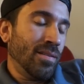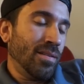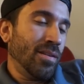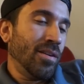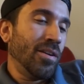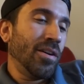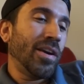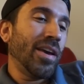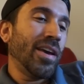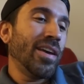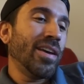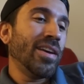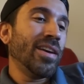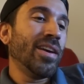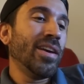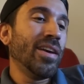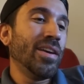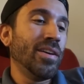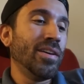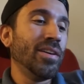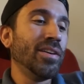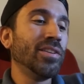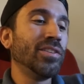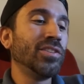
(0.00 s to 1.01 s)
Okay,
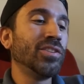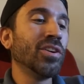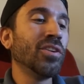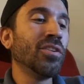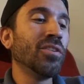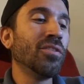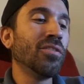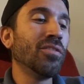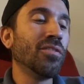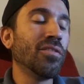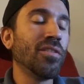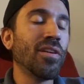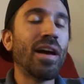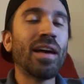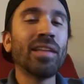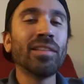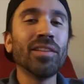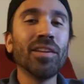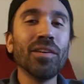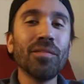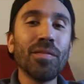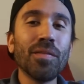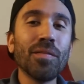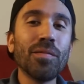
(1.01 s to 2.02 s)
so I
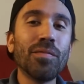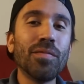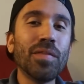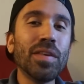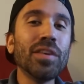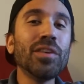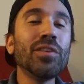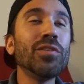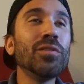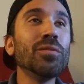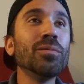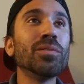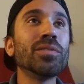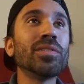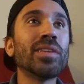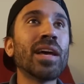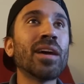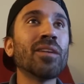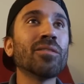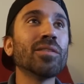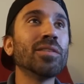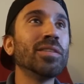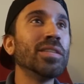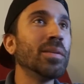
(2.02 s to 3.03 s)
love the VQ
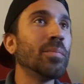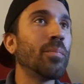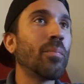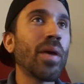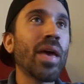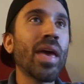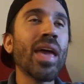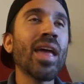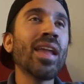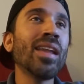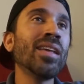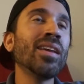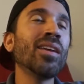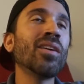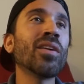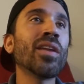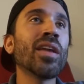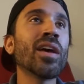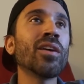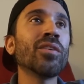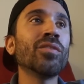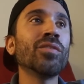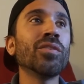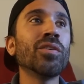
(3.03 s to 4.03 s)
sound. Depending on
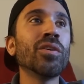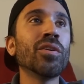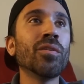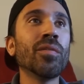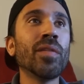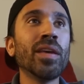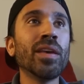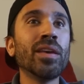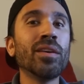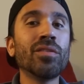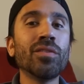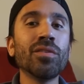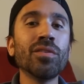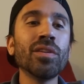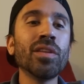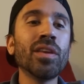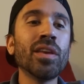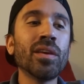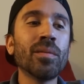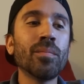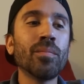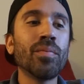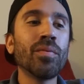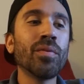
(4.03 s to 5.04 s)
how you go, they could
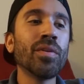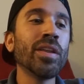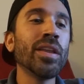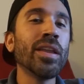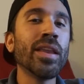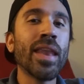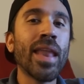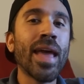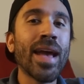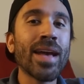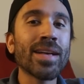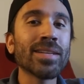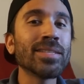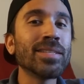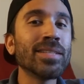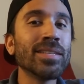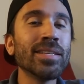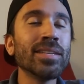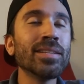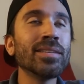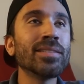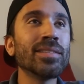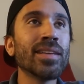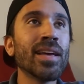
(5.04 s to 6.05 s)
get pretty
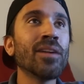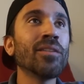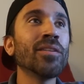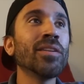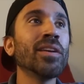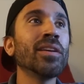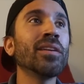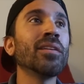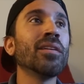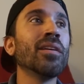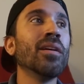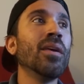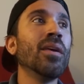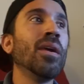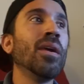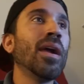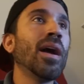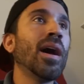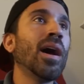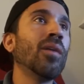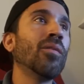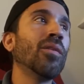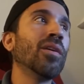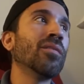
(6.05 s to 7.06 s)
nasty sounding.
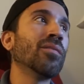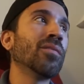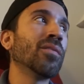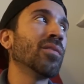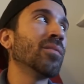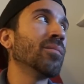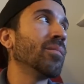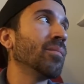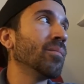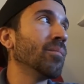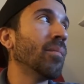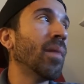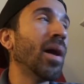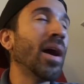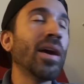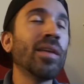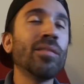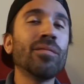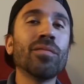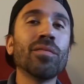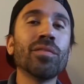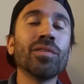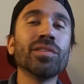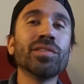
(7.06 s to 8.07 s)
However,
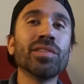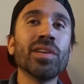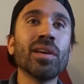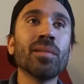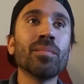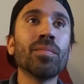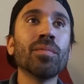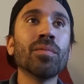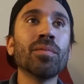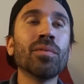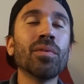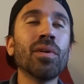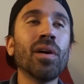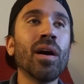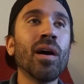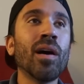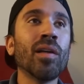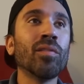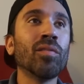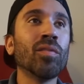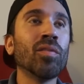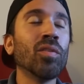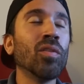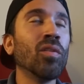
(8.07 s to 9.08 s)
mine, for example,
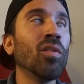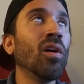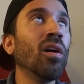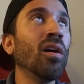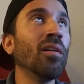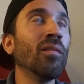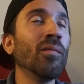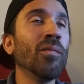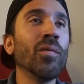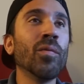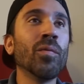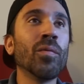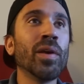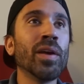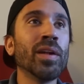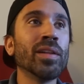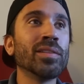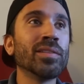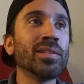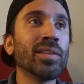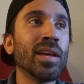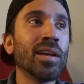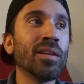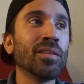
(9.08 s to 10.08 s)
I love the way
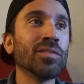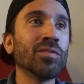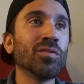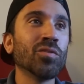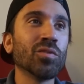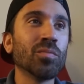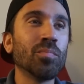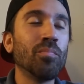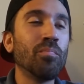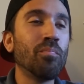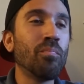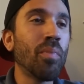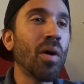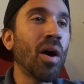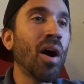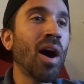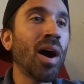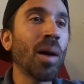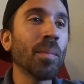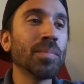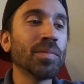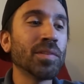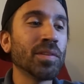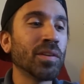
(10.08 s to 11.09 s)
it sounds, those
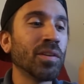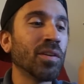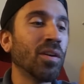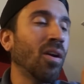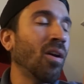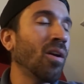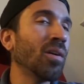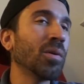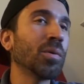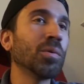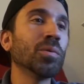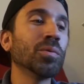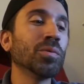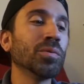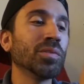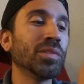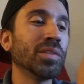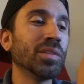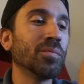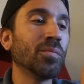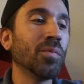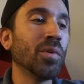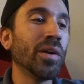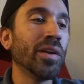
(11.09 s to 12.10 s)
pops and
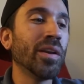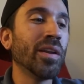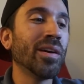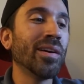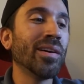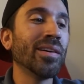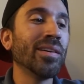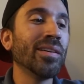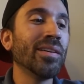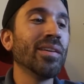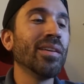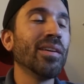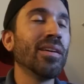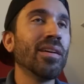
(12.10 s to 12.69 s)
gargles and whatnot.